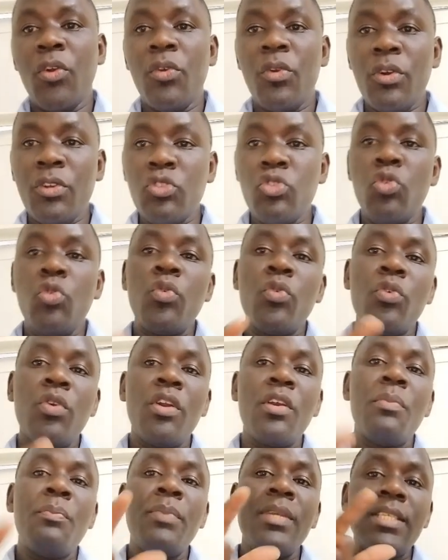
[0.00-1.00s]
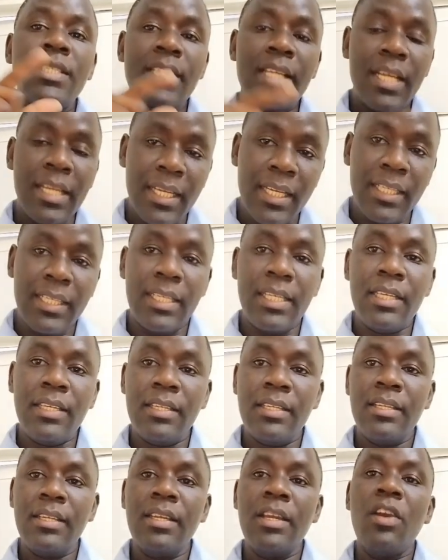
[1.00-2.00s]
Those who will not be
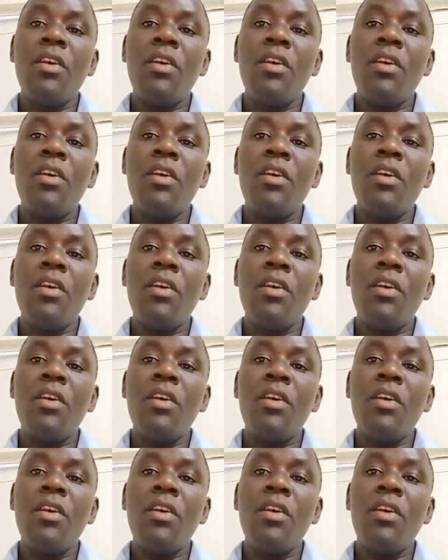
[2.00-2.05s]
selected,